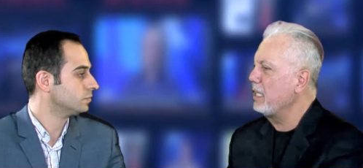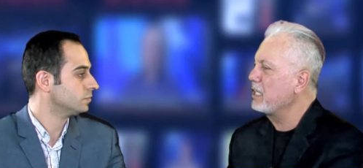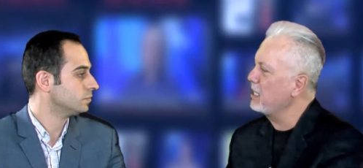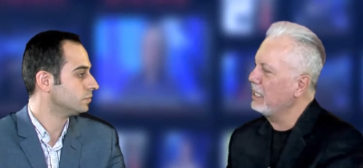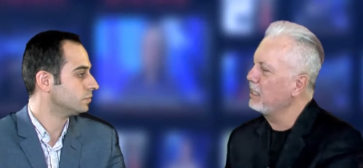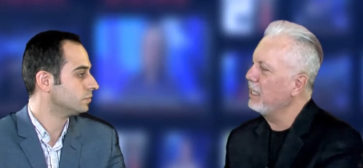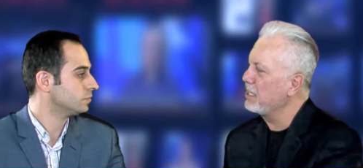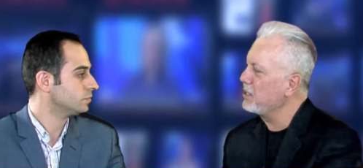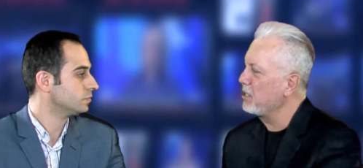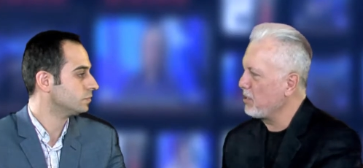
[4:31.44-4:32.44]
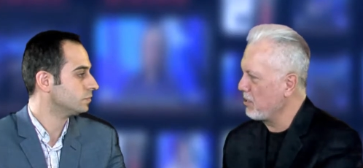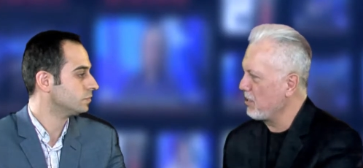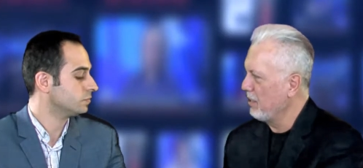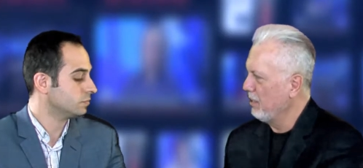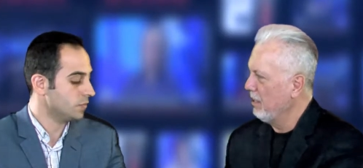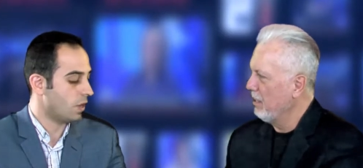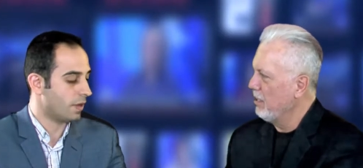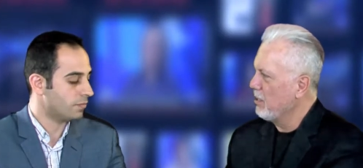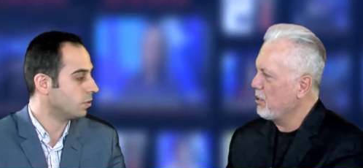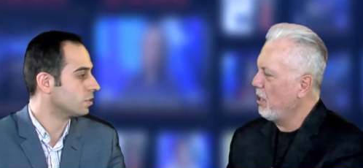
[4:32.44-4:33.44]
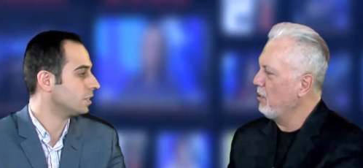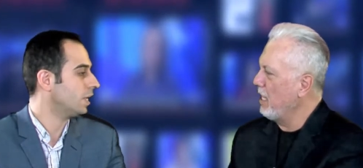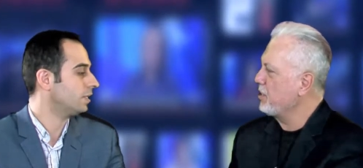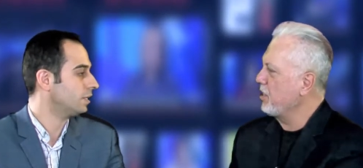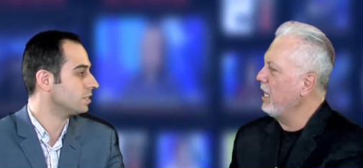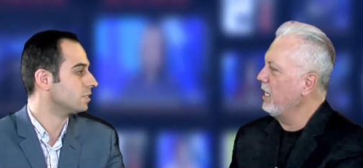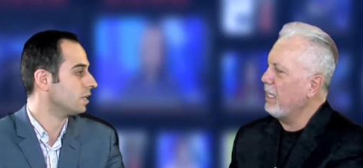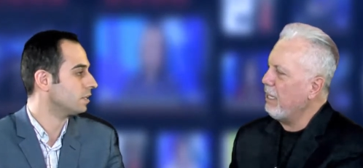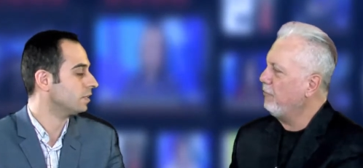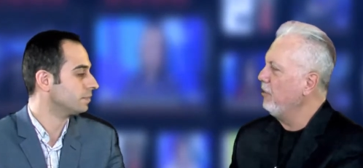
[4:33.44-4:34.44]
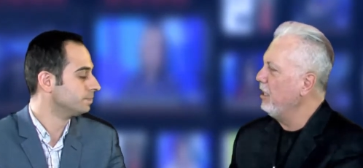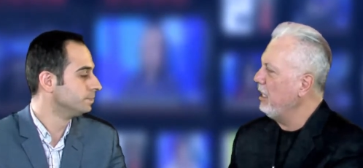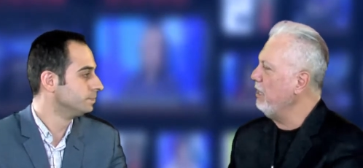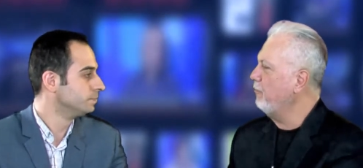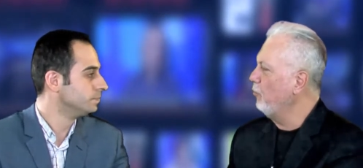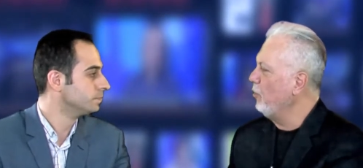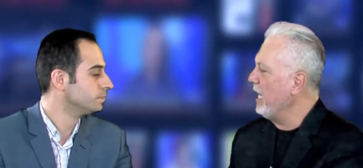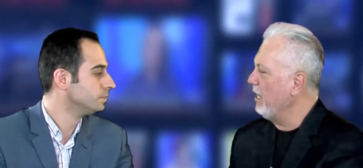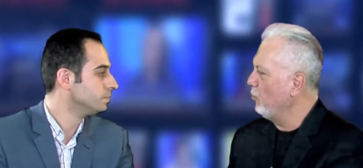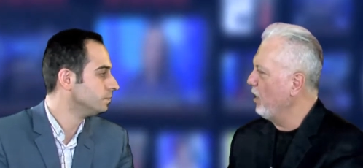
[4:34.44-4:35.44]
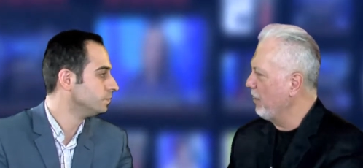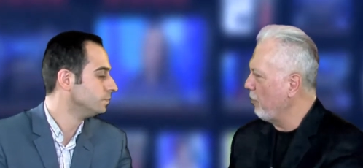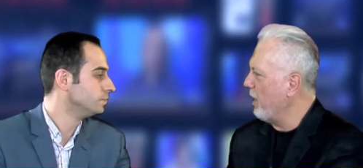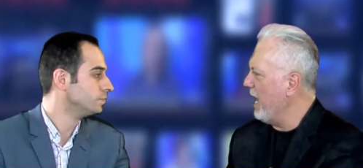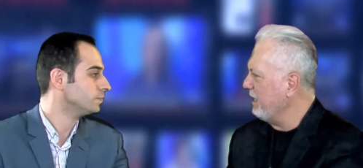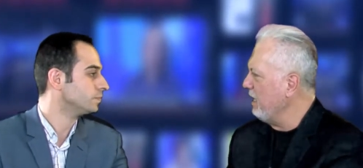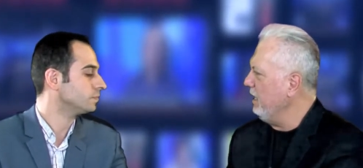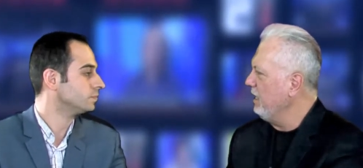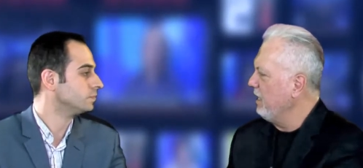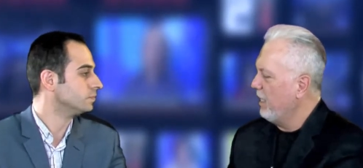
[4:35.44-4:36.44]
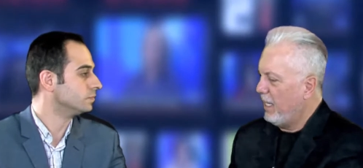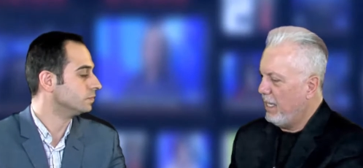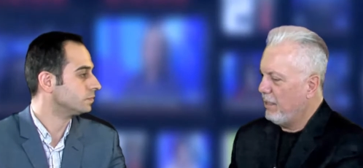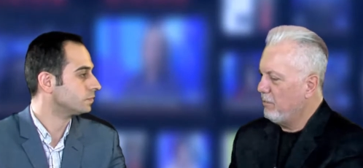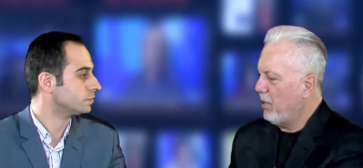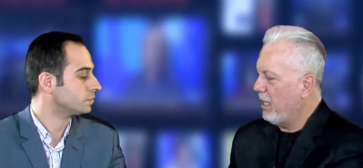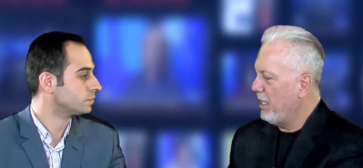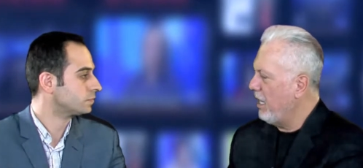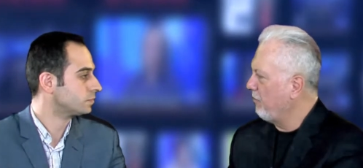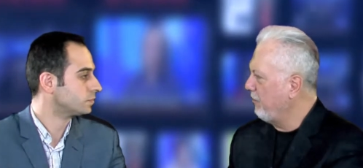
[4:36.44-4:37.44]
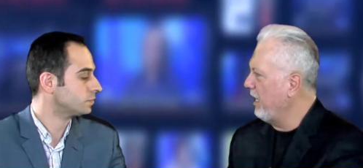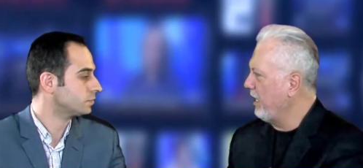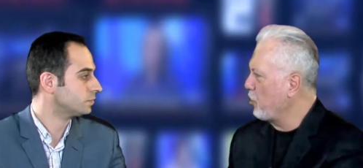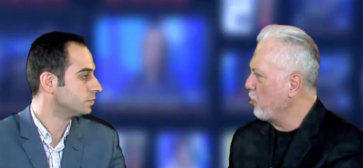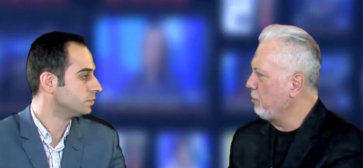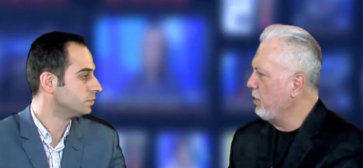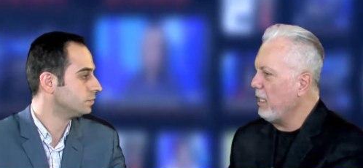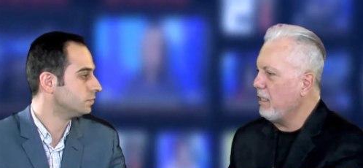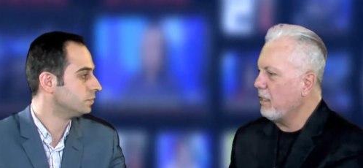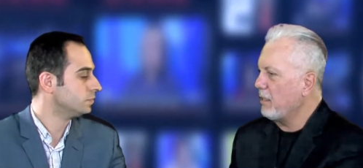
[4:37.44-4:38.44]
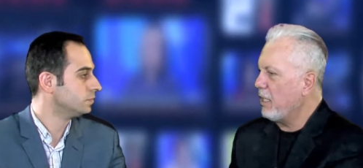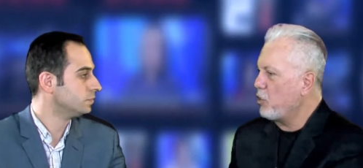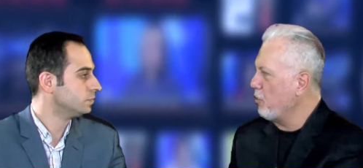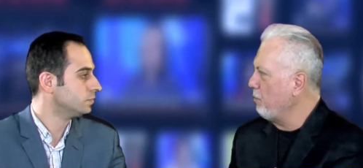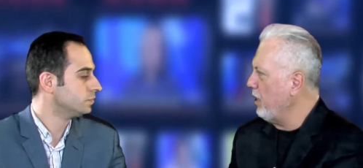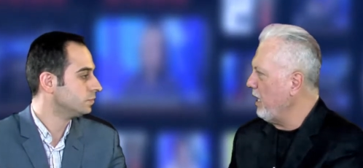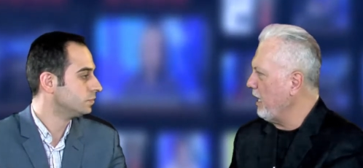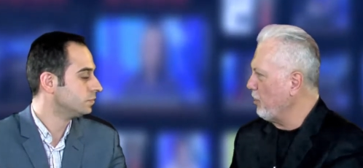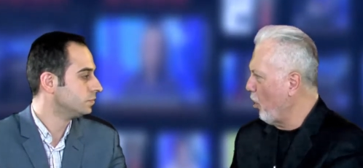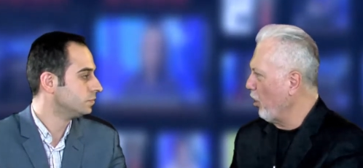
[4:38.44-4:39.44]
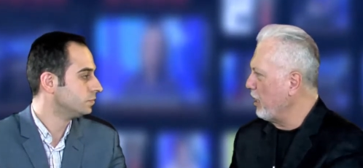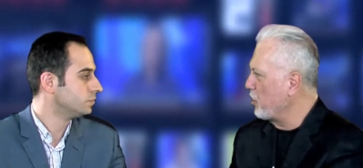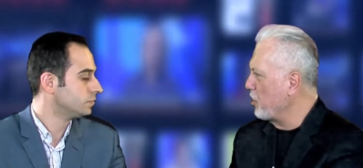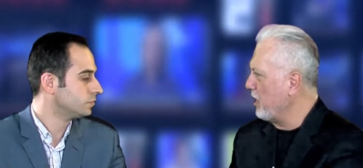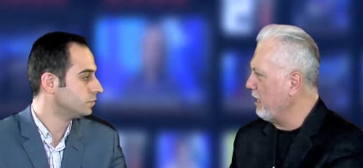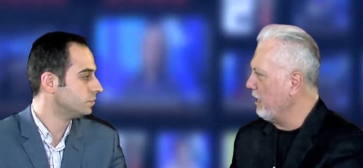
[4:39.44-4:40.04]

Speaker 1: as second class citizens.
Speaker 2: No, of course. So they're saying
Speaker 1: if if we have want to have a partner, hmm. my, our feeling should be that they should be acknowledged in